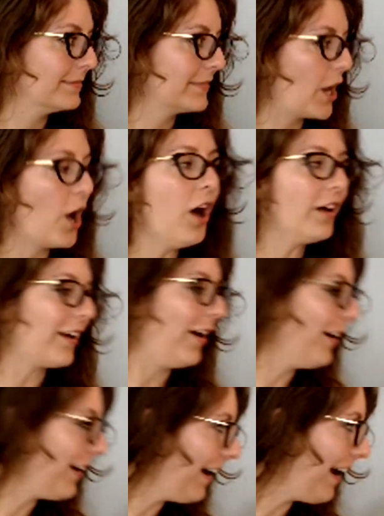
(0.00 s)

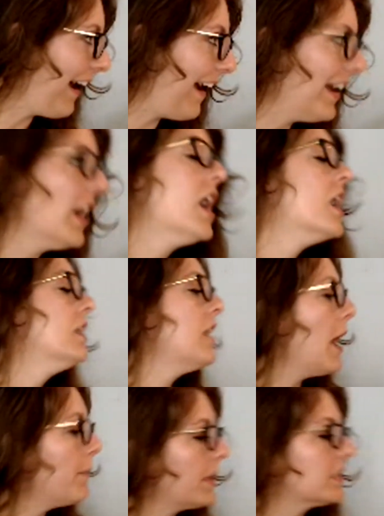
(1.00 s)
Okay.
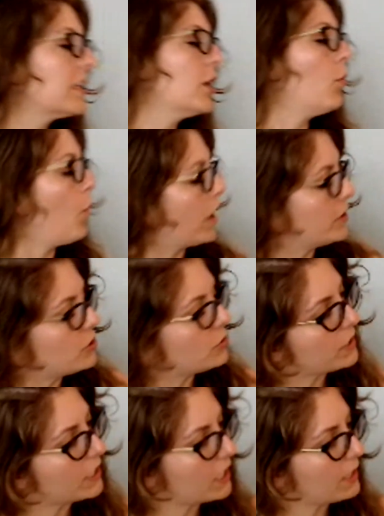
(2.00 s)
Not because I don't want you
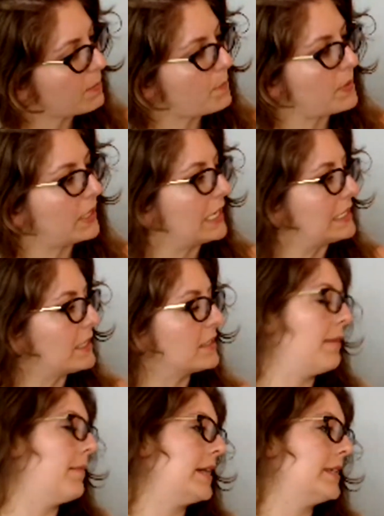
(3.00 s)
here, but because it's
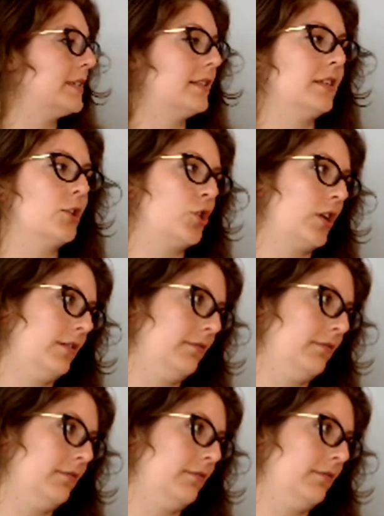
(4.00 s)
not my decision.